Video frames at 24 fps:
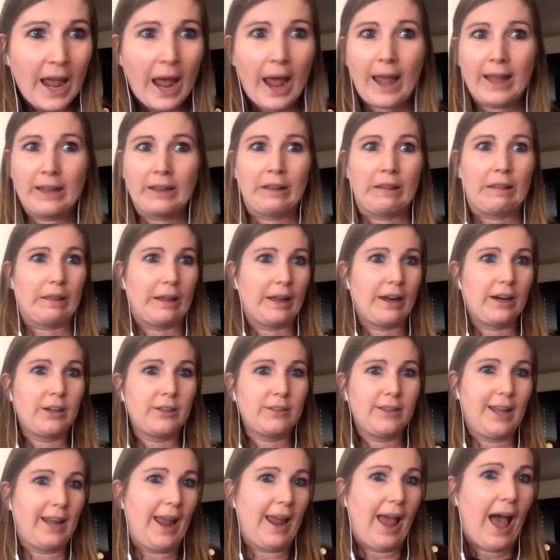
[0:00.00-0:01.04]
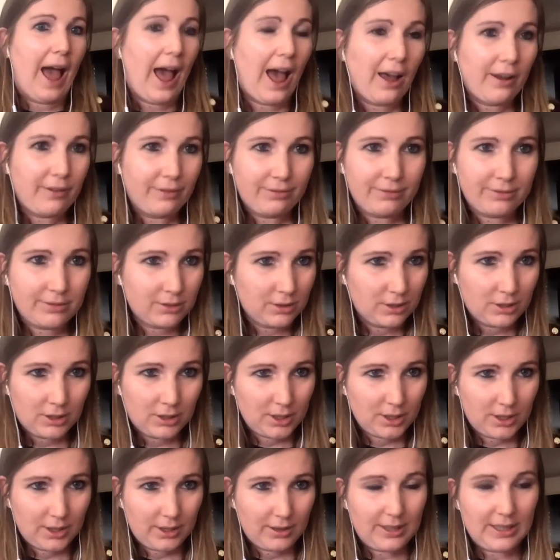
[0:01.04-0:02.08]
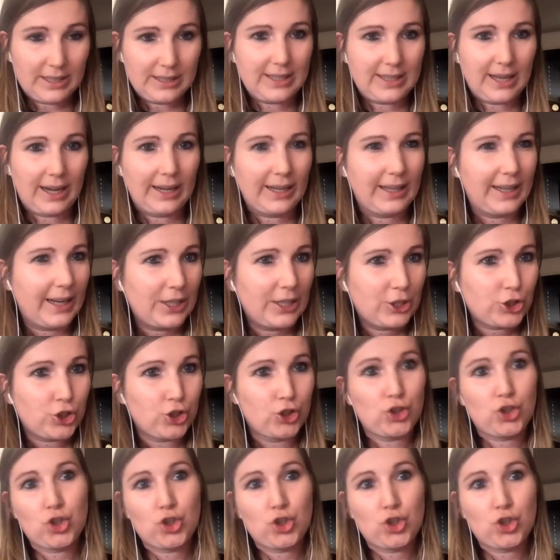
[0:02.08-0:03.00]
And there they have these delegations.